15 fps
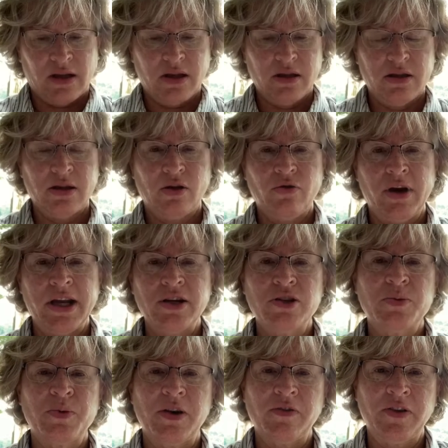The Greater
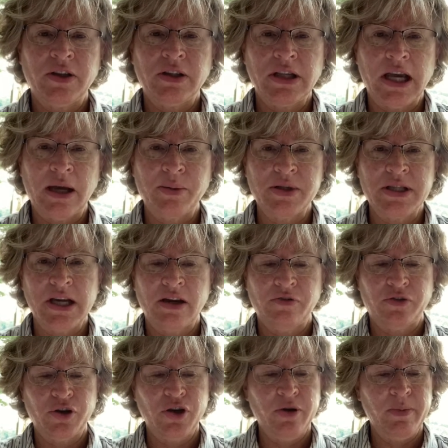Springfield Habitat
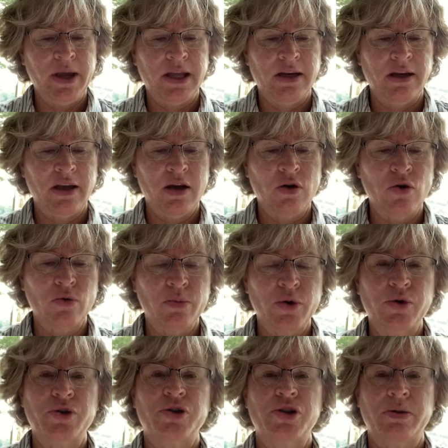for Humanity
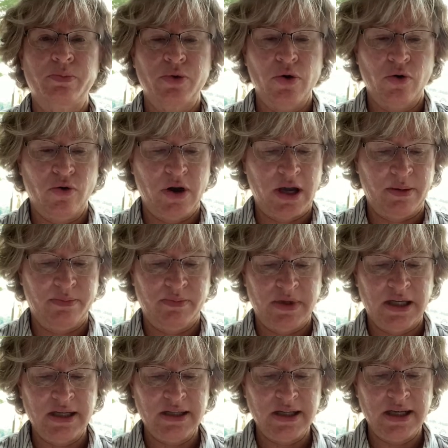homeownership program
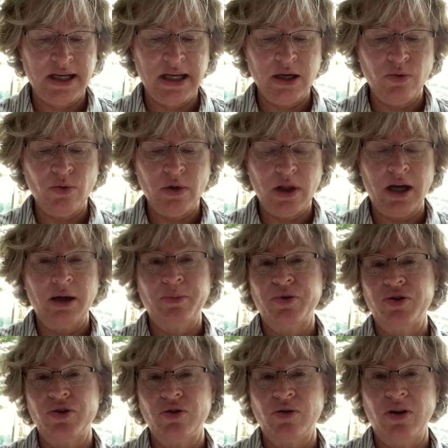is an equal
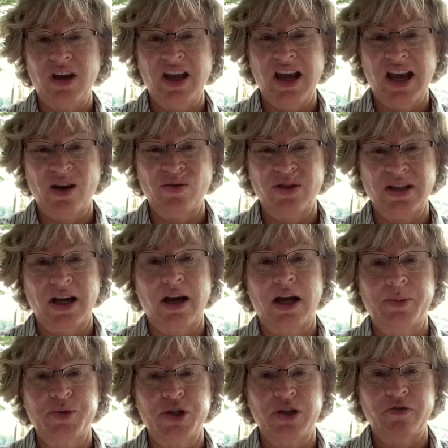opportunity housing
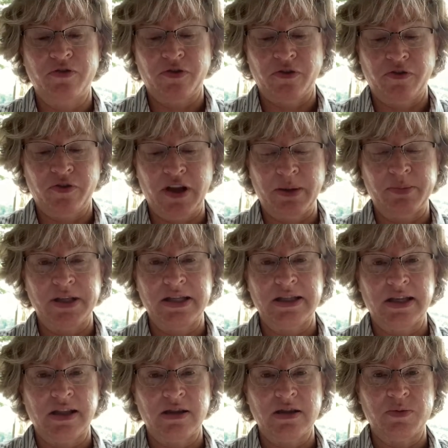option for families
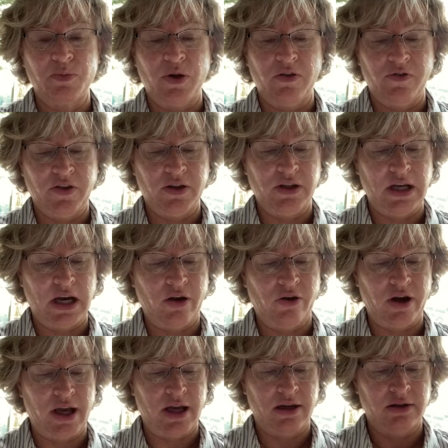in the Springfield area.